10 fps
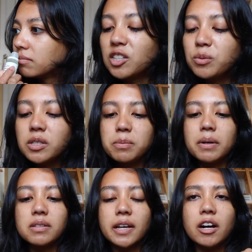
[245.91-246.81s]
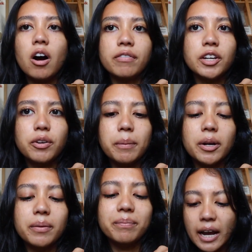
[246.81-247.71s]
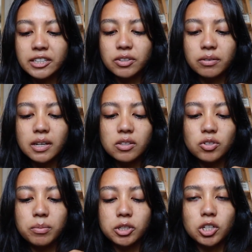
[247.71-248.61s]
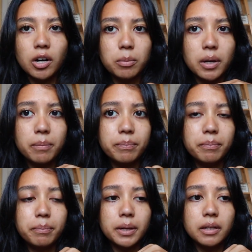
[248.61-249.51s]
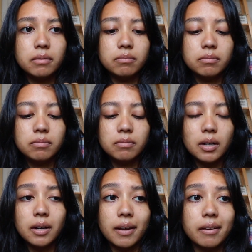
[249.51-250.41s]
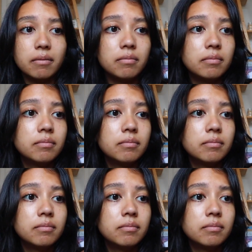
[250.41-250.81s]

This one smells like coffee creamer. I don't get too much cardamom, but again,